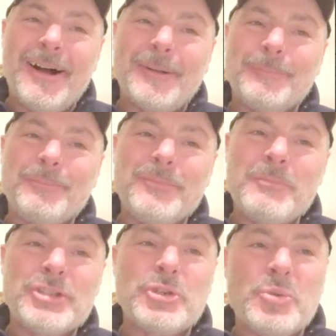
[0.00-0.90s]

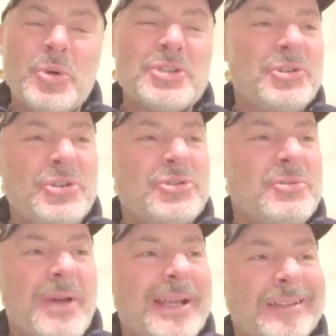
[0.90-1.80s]
And Mr. Twisters
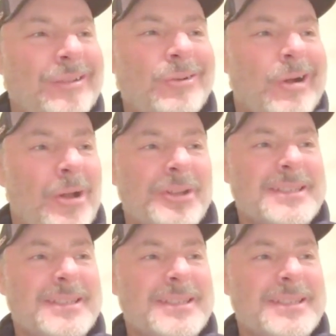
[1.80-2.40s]
used to make a deal